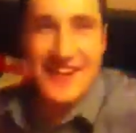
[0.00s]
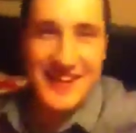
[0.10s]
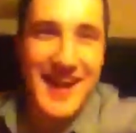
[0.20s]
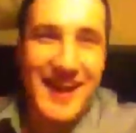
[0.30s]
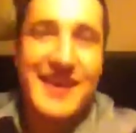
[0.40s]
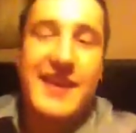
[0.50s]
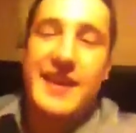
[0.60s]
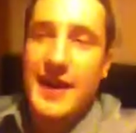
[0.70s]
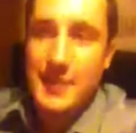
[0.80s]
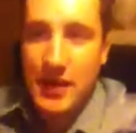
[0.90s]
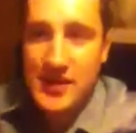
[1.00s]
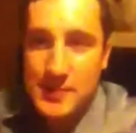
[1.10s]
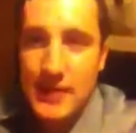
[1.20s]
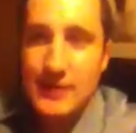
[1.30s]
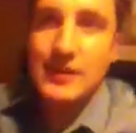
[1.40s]
Yeah. I
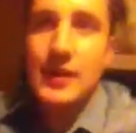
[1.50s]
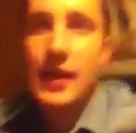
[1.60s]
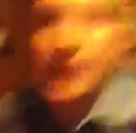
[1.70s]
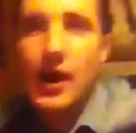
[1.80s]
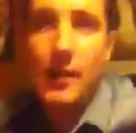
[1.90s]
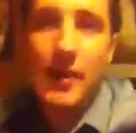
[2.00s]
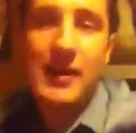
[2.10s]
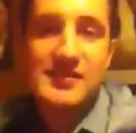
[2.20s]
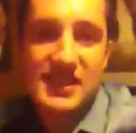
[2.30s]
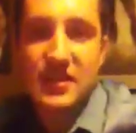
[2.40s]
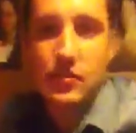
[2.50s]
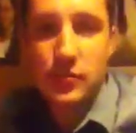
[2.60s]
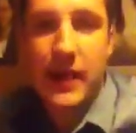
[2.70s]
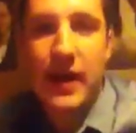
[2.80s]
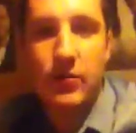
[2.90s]
spent about
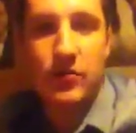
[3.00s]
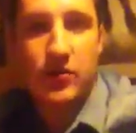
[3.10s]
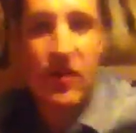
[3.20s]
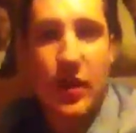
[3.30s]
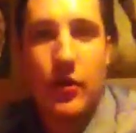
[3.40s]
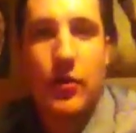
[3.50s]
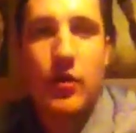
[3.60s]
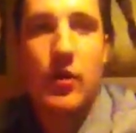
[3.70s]
£600 or so,